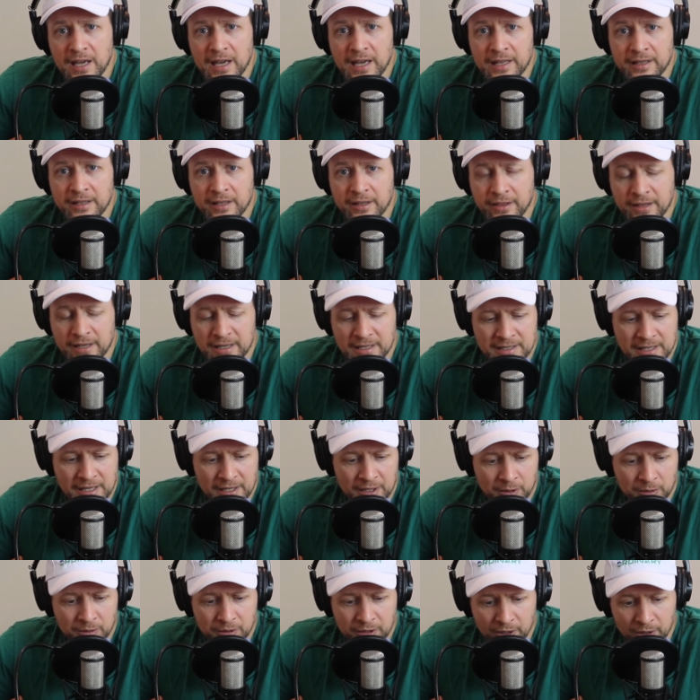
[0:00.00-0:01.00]
and the things that
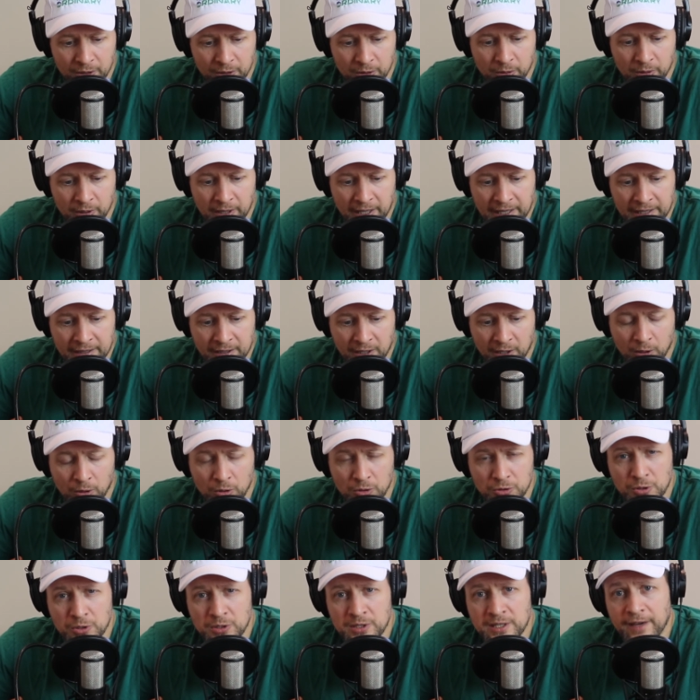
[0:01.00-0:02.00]
you do and the
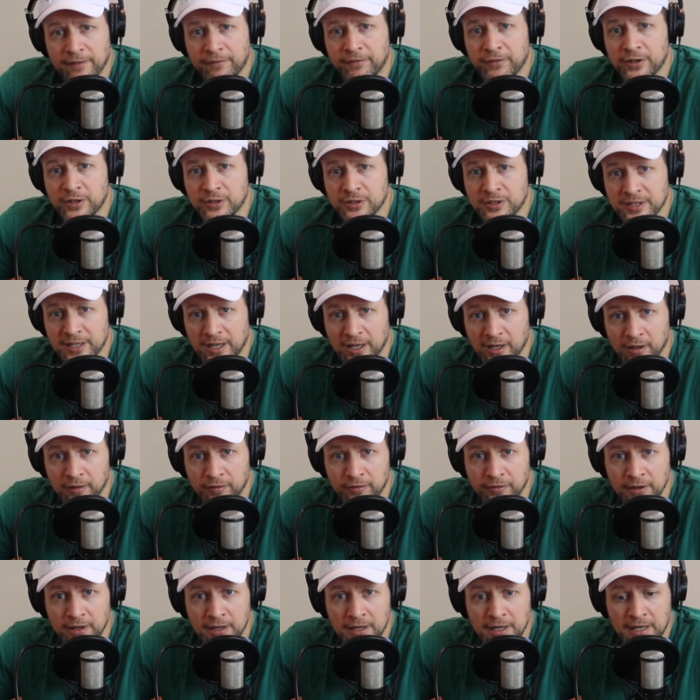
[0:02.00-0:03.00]
goals you set for
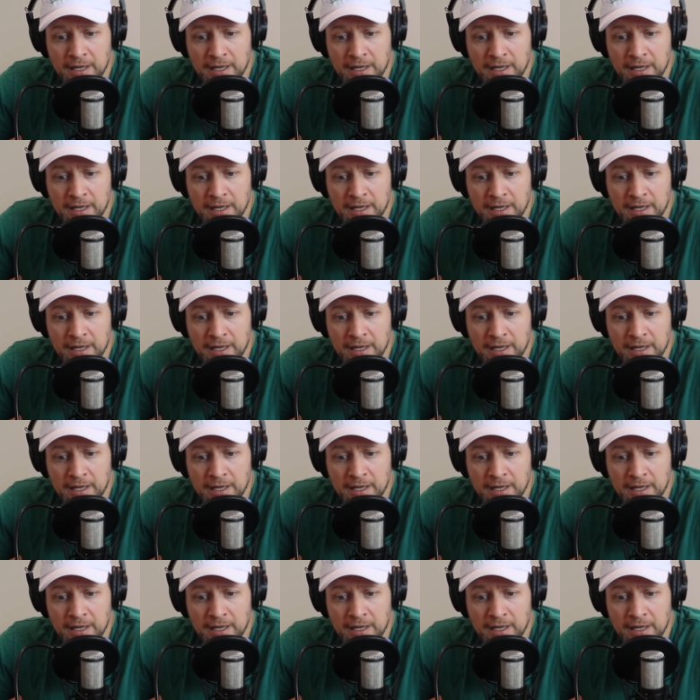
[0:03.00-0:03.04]
yourself,